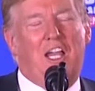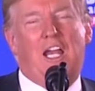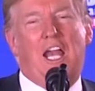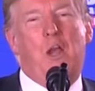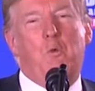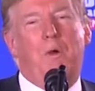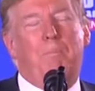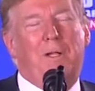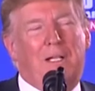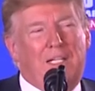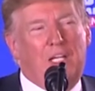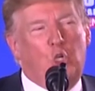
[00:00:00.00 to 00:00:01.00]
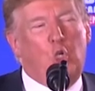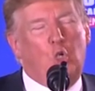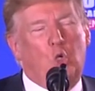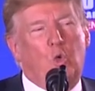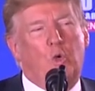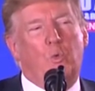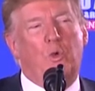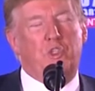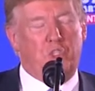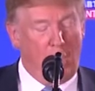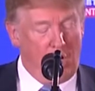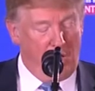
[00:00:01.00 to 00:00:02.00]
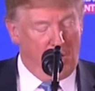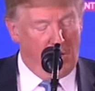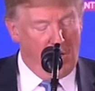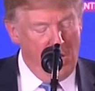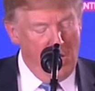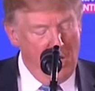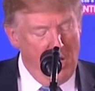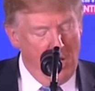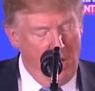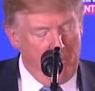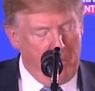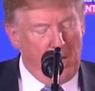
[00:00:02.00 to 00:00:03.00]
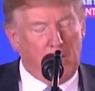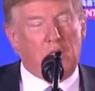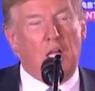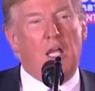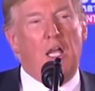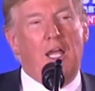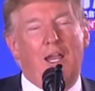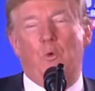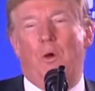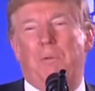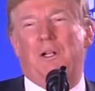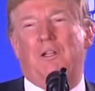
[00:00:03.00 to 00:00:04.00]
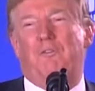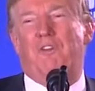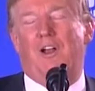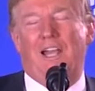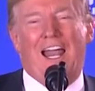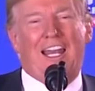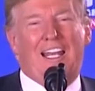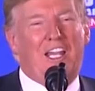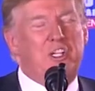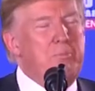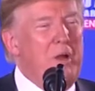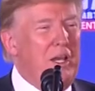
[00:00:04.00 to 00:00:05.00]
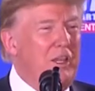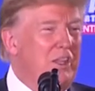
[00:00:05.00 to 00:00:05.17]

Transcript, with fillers: it, and we're building new, and we're starting it. But, and we'll build it for a lot less money